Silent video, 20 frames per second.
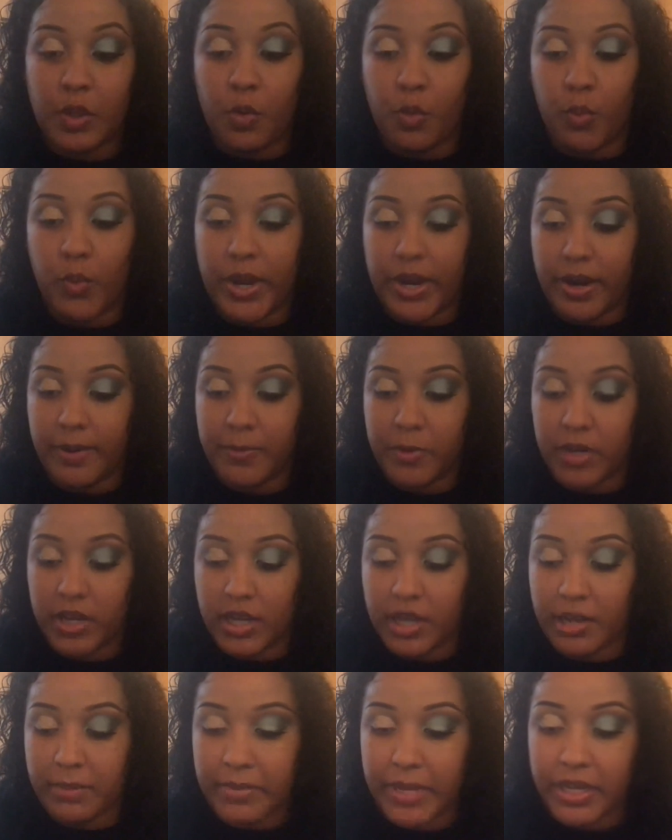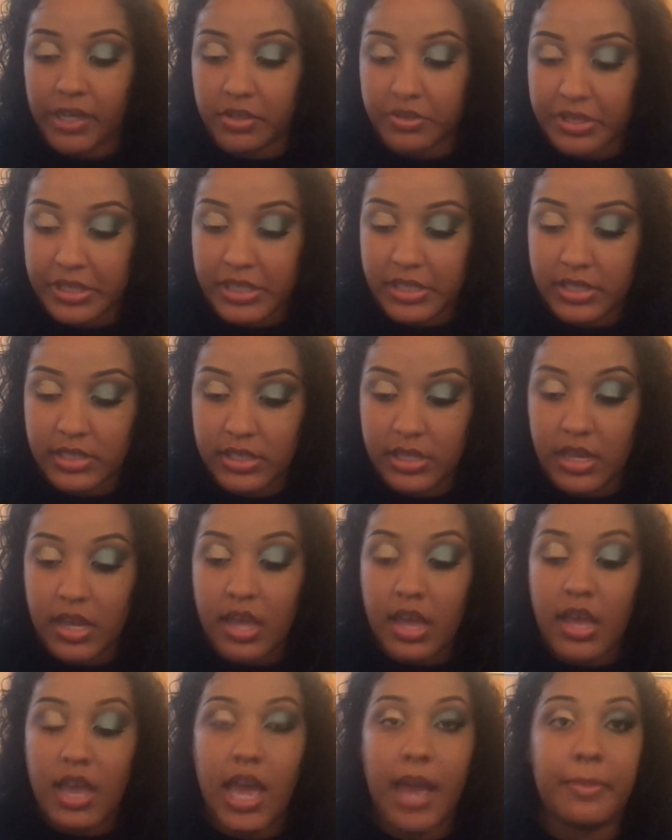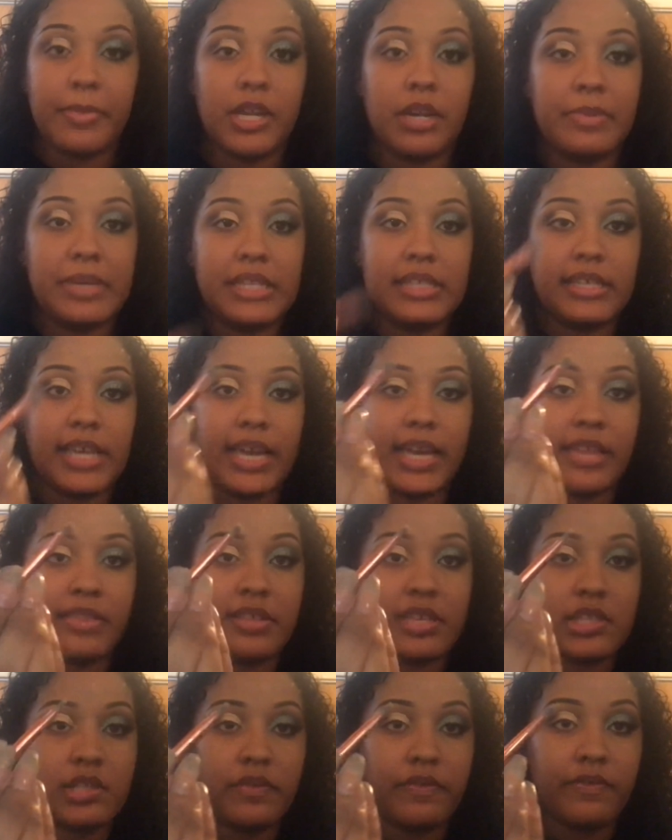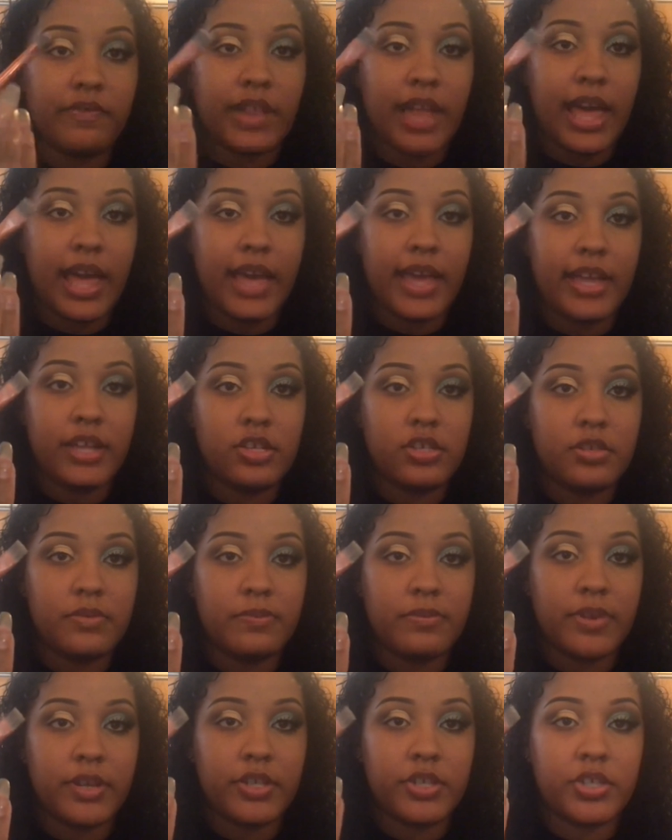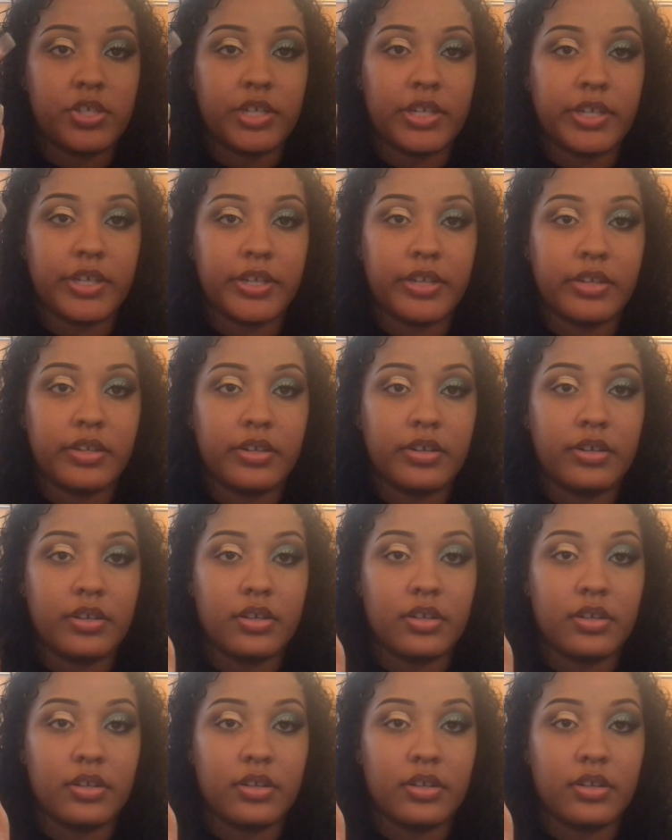where I'm going to cut my crease. I'm going to be taking this flat-edged brush here,